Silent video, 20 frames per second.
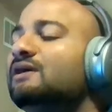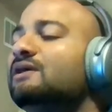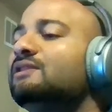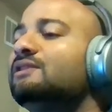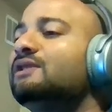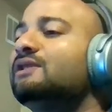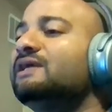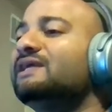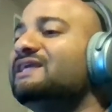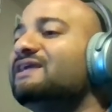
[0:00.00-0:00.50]

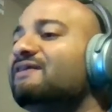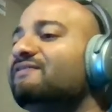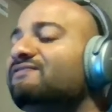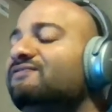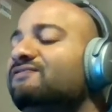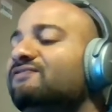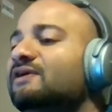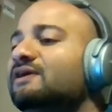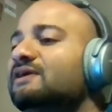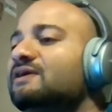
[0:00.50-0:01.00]
the
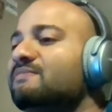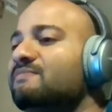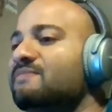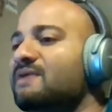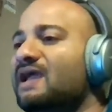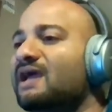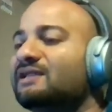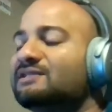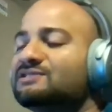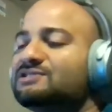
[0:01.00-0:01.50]
EF
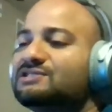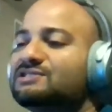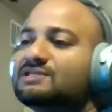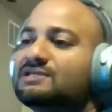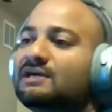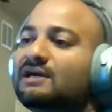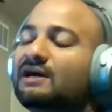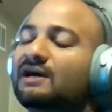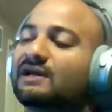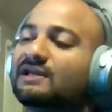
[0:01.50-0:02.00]
commands,
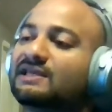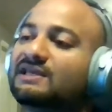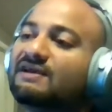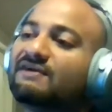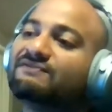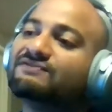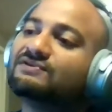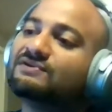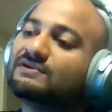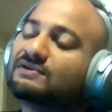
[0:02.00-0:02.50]

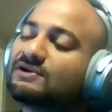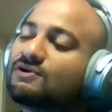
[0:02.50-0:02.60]
EF